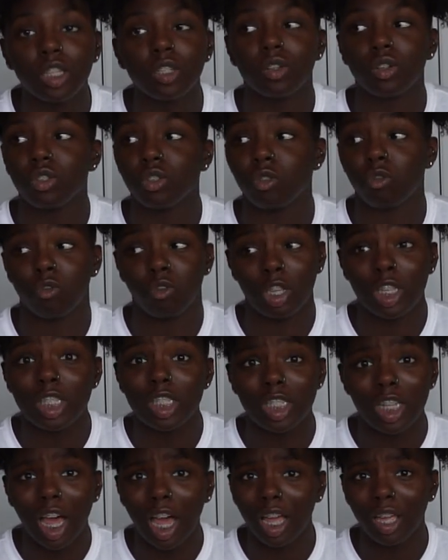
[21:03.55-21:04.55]
You
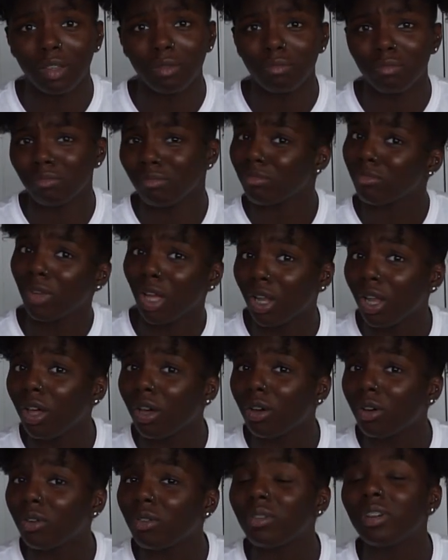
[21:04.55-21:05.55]
FaceTime.
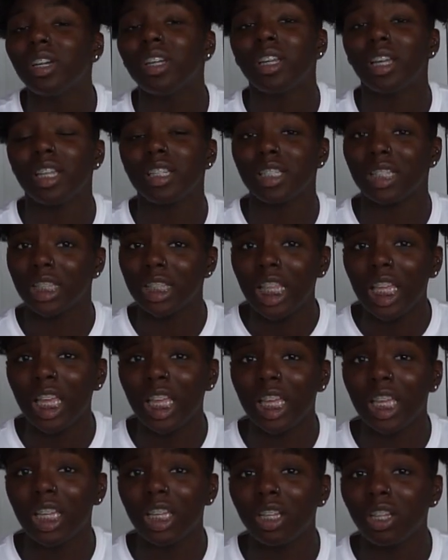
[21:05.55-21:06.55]
Hello, it's a
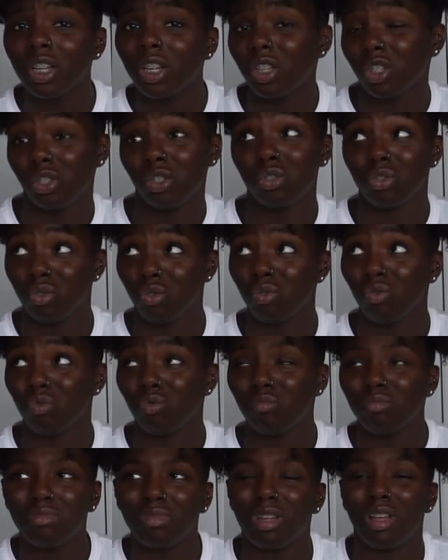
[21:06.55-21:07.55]
thing.
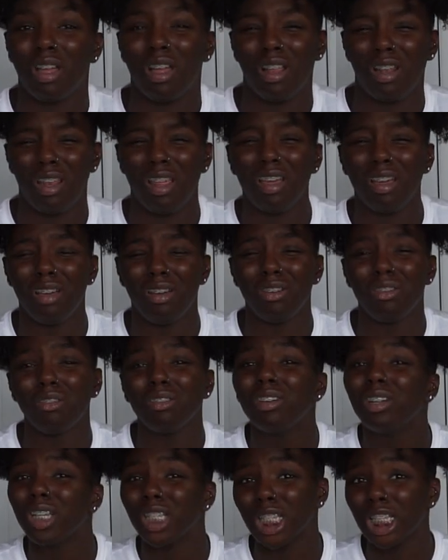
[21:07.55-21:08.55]
Zoom. Hello,
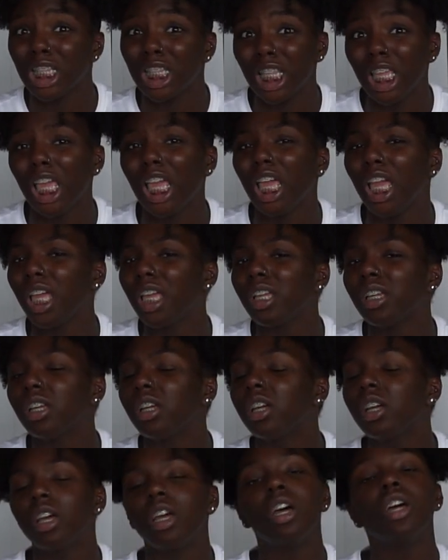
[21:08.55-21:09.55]
it's a thing.
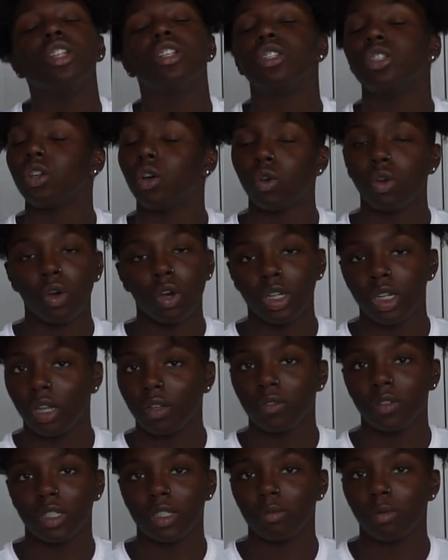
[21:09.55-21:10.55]
Don't go on
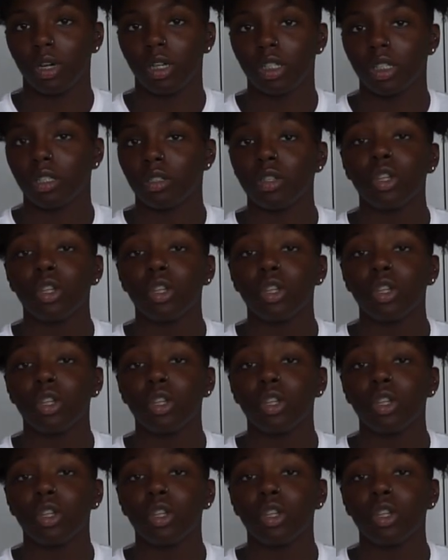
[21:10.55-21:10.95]
Netflix party.